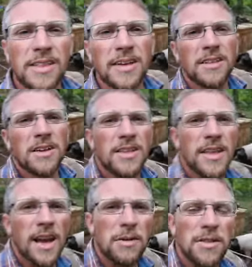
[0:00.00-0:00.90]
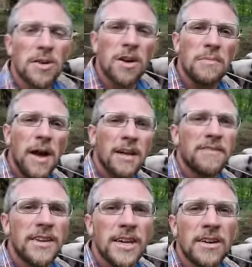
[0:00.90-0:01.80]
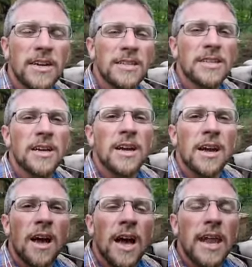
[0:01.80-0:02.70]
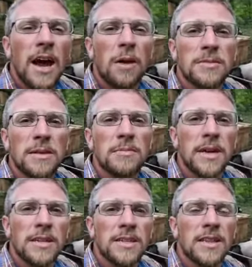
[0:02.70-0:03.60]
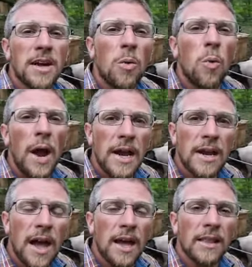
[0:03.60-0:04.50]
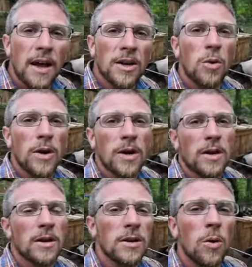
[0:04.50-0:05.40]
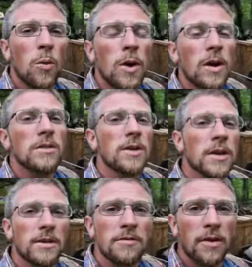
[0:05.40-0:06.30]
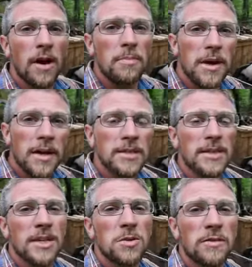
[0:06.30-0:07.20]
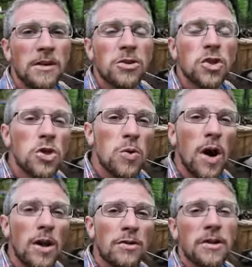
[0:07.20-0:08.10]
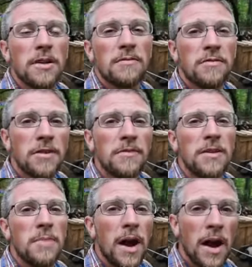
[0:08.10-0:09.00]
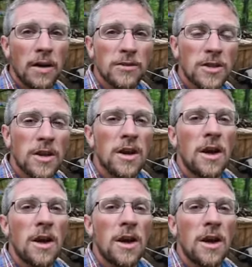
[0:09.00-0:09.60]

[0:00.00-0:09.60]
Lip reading: The other good thing about the automatic feeder is it helps them get to their weight a lot quicker. We're looking for our pigs to get to around 250 pounds